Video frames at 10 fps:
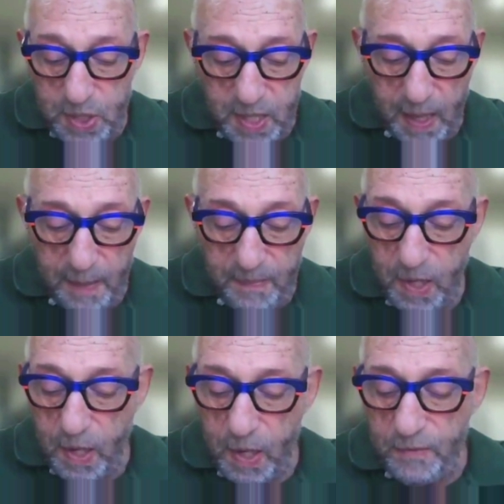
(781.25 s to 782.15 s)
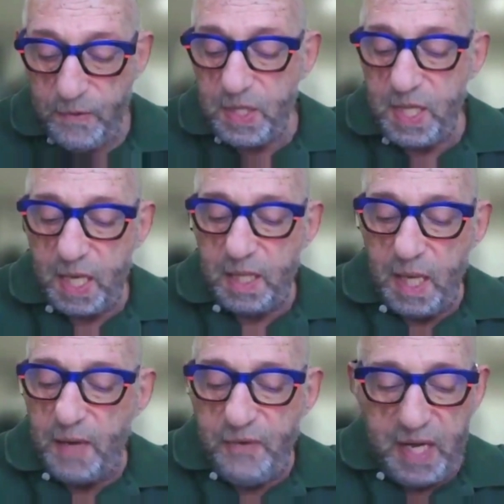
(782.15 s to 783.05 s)
stamp for
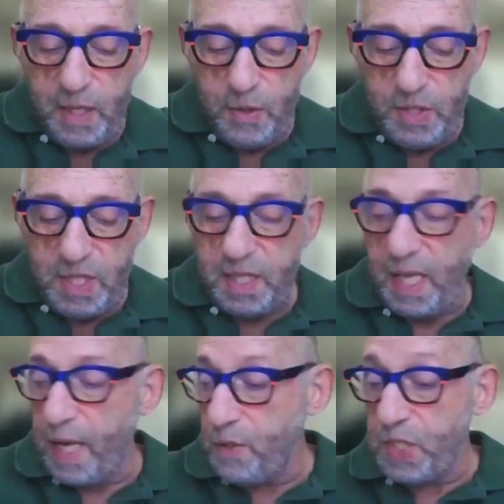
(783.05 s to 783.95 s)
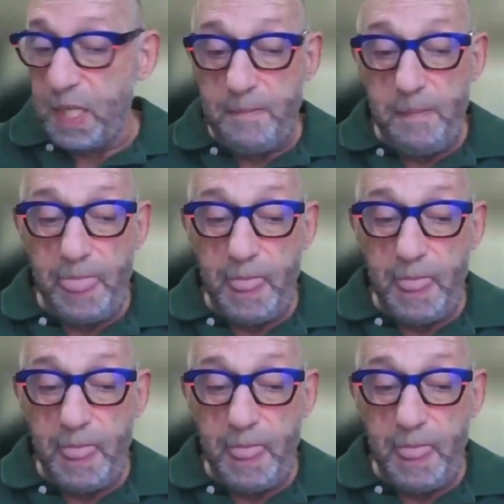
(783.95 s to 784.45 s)
Hitler's dictatorship.